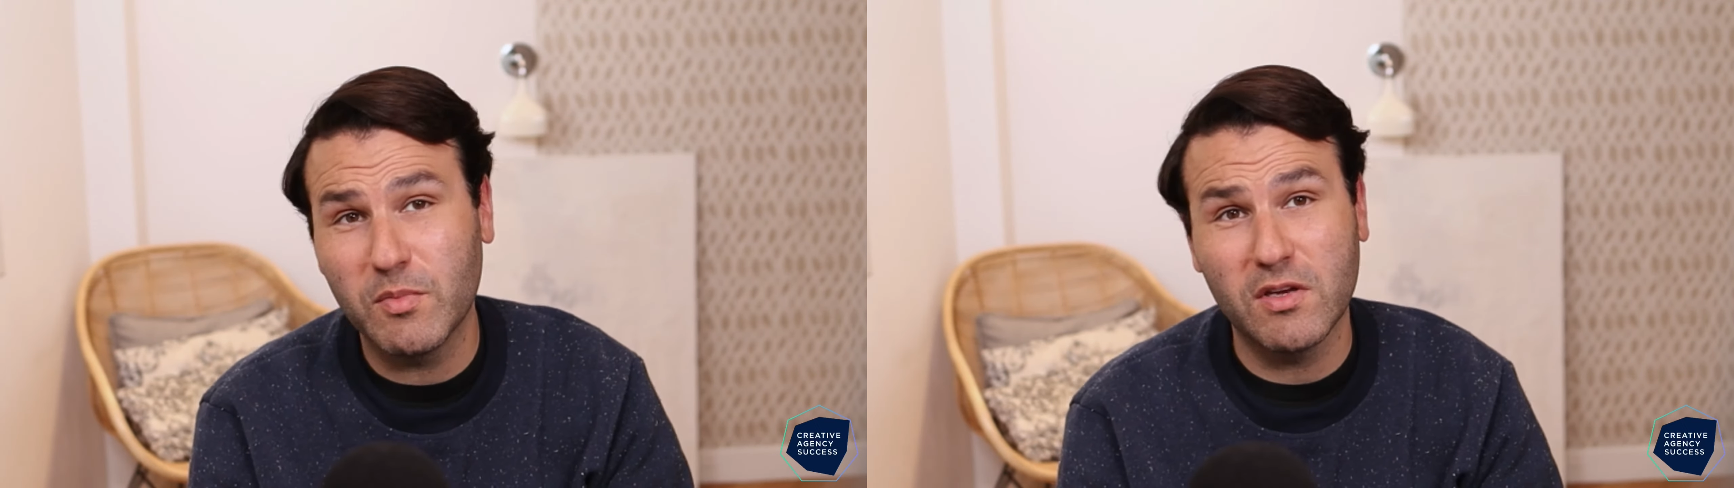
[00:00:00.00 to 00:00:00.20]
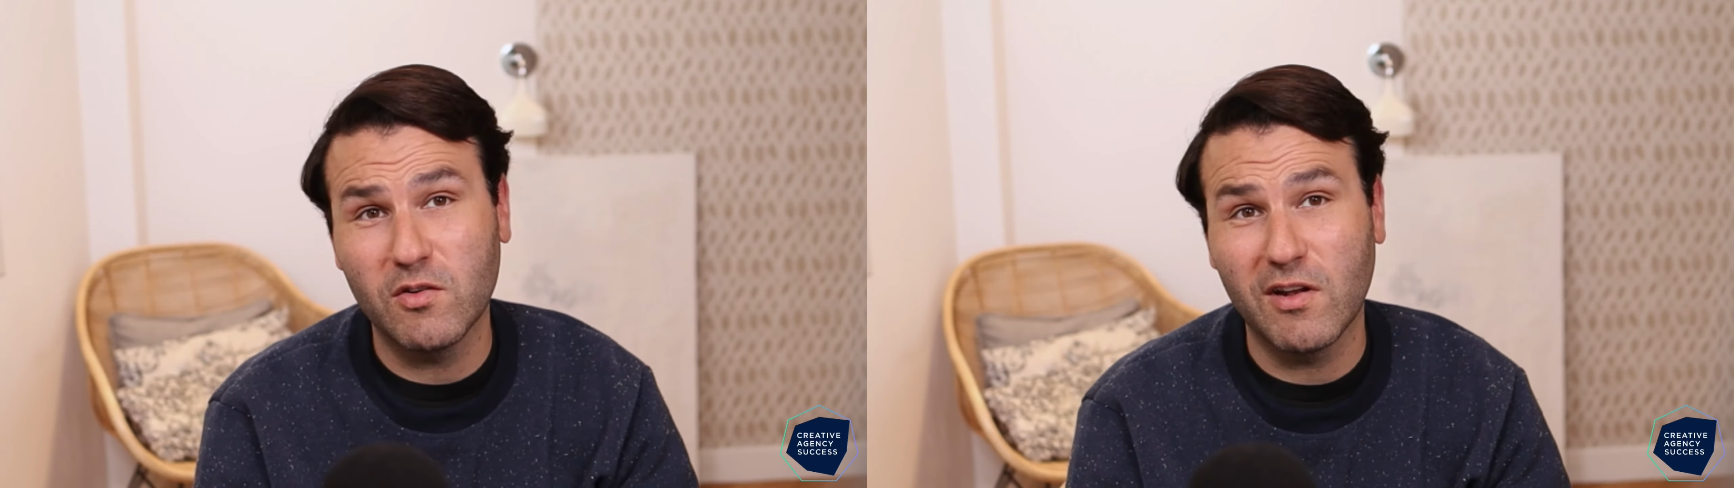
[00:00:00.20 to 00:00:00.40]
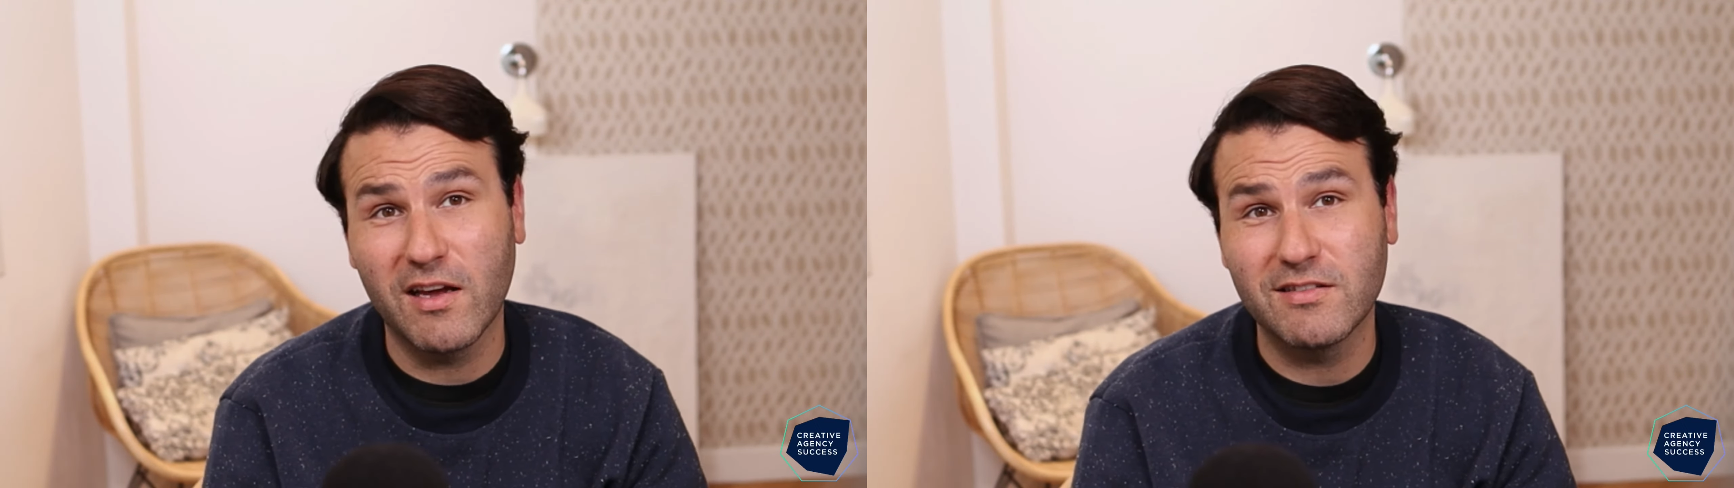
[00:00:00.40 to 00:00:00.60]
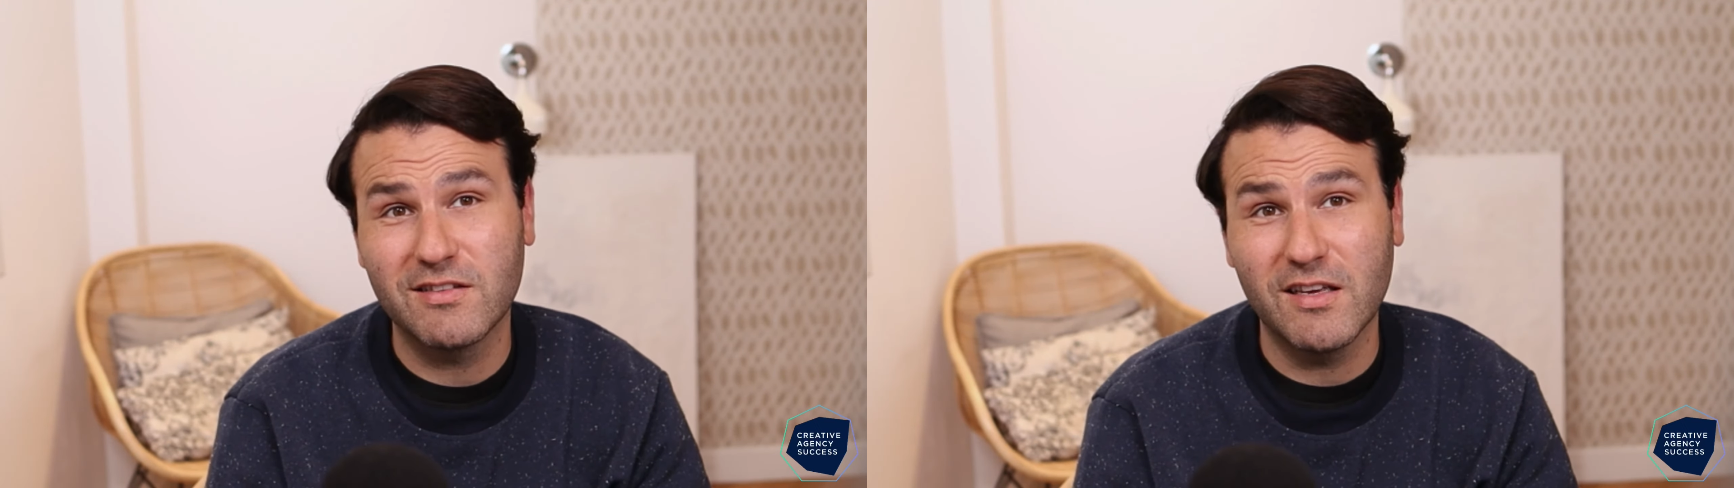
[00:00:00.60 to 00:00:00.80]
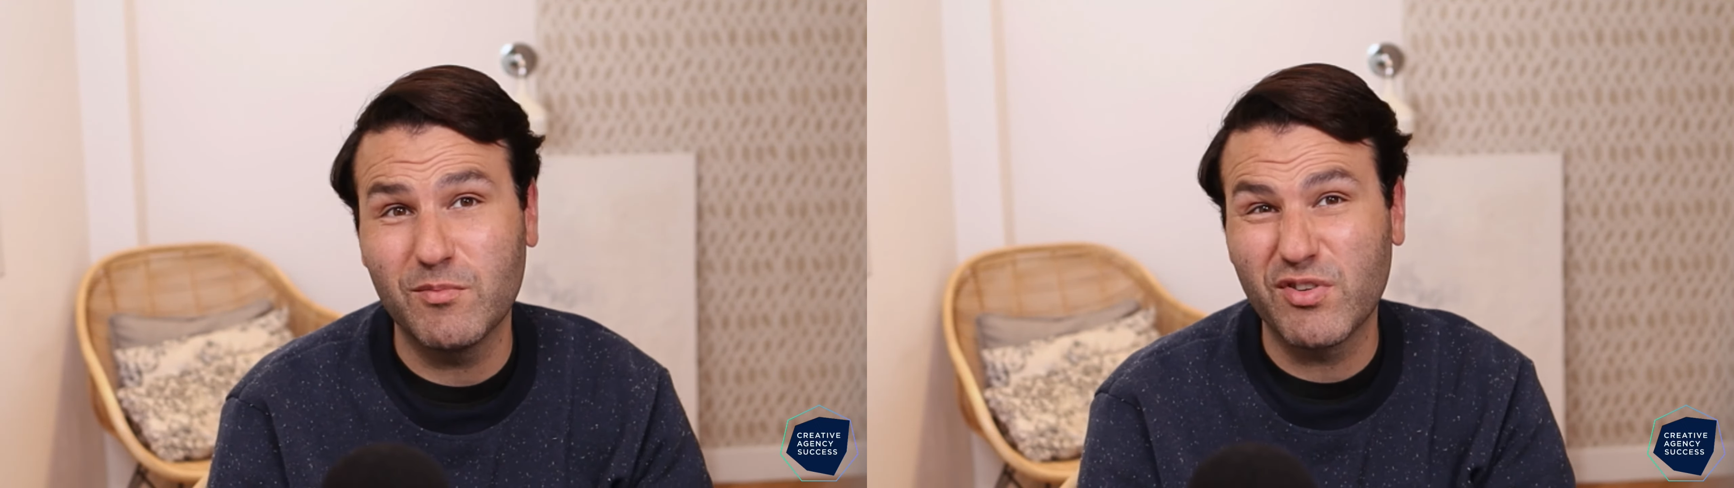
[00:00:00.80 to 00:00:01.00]
and being
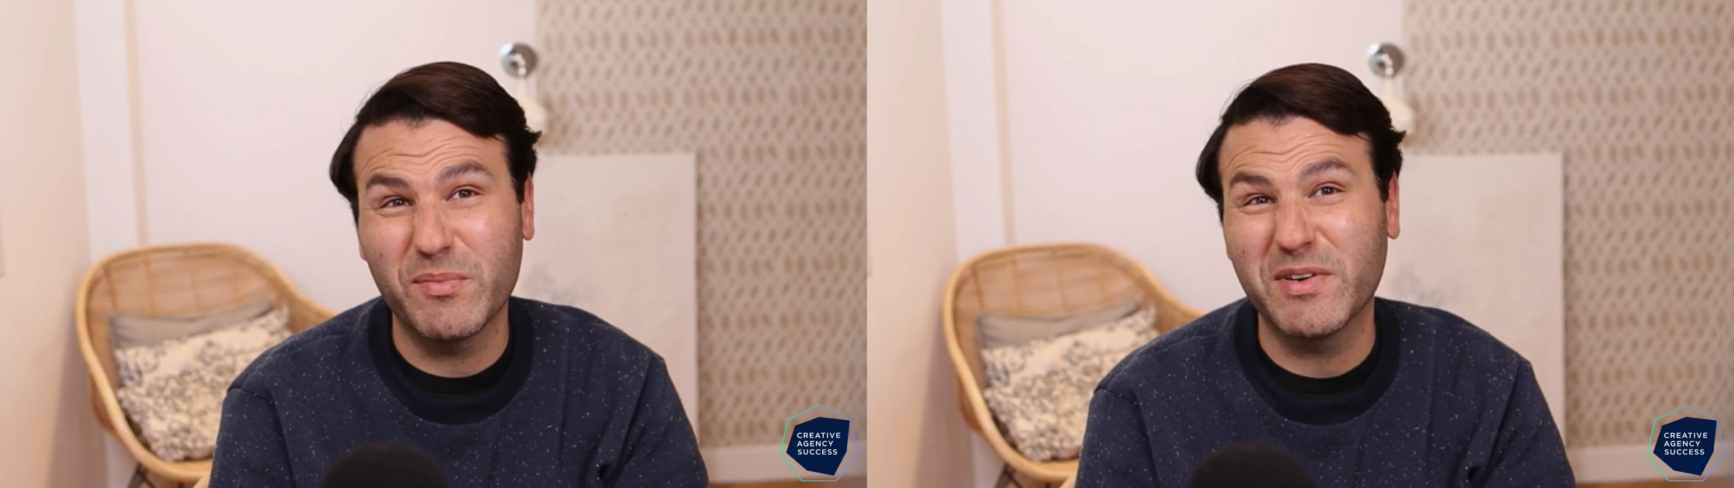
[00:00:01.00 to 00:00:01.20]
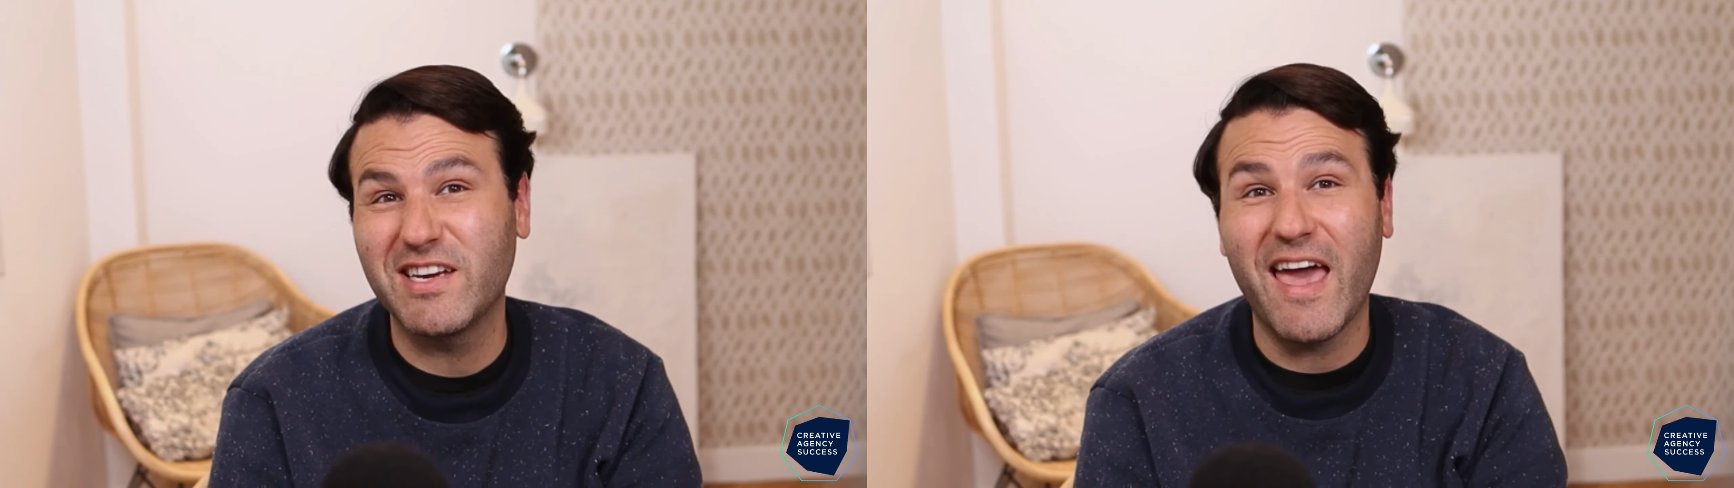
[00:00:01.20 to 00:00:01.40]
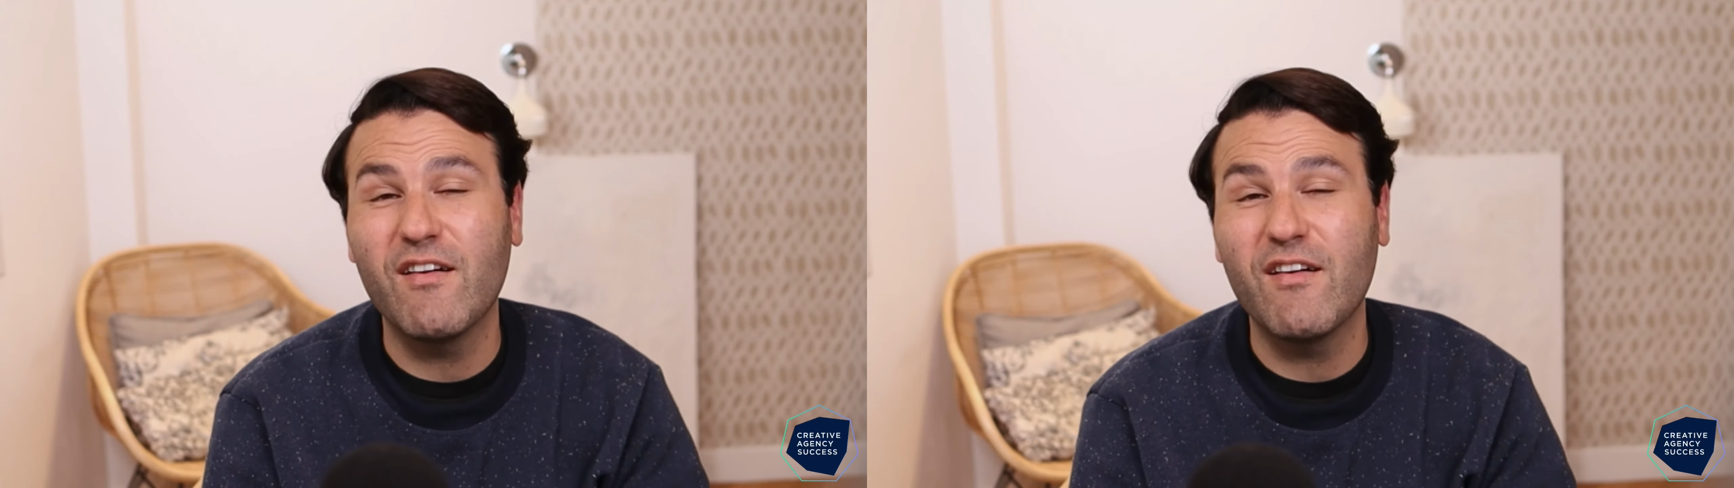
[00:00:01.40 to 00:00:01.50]
utilized in pretty much